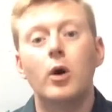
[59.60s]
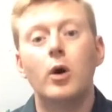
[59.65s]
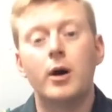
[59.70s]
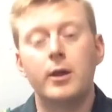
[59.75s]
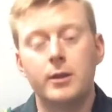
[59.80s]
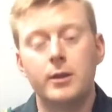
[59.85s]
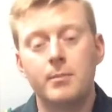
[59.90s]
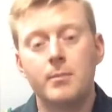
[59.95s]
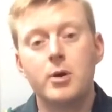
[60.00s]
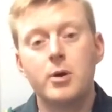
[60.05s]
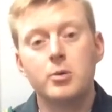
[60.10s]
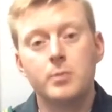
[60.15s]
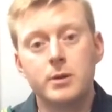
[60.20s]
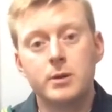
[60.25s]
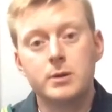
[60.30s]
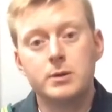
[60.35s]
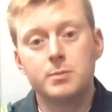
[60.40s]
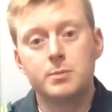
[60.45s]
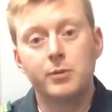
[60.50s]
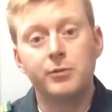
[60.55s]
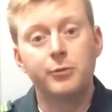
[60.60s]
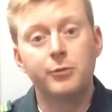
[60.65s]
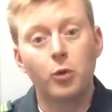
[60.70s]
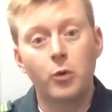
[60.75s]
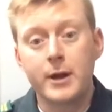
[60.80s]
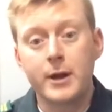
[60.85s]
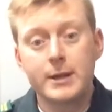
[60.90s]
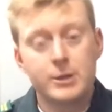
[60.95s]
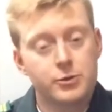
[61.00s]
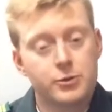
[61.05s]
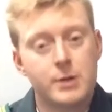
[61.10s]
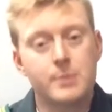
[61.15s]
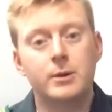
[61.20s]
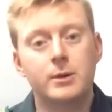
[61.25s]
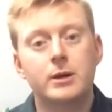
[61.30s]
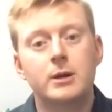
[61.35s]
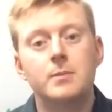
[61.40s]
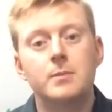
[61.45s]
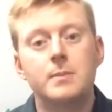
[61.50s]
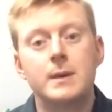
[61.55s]
At the moment, before any
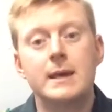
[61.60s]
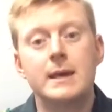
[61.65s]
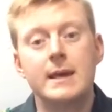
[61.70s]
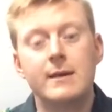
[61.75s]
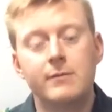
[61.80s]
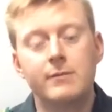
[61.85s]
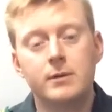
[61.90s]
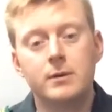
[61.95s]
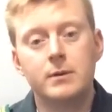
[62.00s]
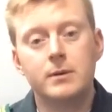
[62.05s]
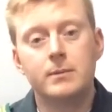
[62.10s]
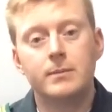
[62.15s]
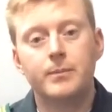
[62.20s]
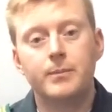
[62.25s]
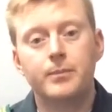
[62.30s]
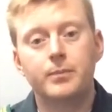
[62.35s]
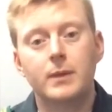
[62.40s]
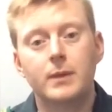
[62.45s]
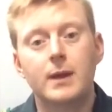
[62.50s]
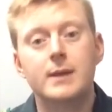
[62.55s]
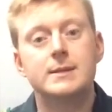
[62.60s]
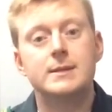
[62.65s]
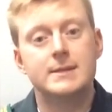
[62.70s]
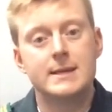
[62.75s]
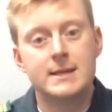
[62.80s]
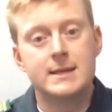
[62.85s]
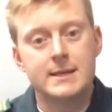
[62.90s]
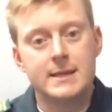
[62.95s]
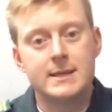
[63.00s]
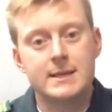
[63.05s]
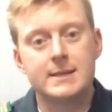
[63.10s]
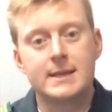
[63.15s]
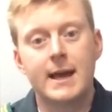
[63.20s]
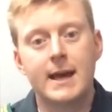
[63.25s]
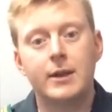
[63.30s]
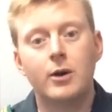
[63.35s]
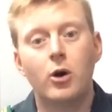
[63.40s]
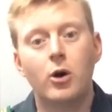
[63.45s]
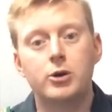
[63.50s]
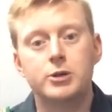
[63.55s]
treatment can be given, a CT scan at